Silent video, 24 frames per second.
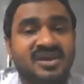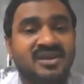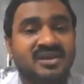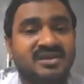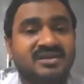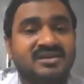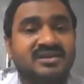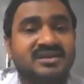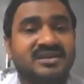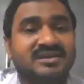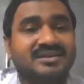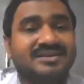
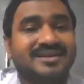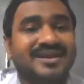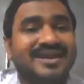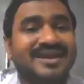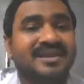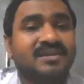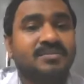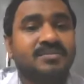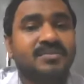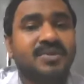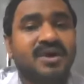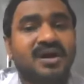in the
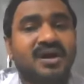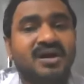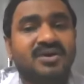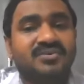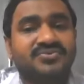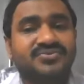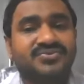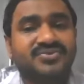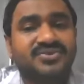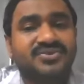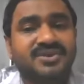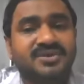realm of
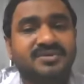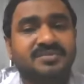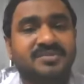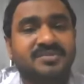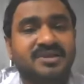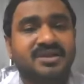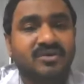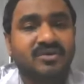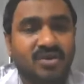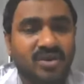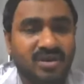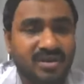
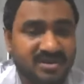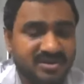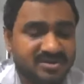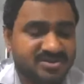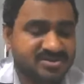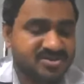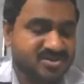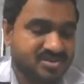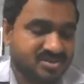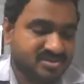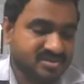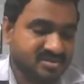human
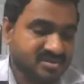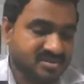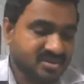knowledge,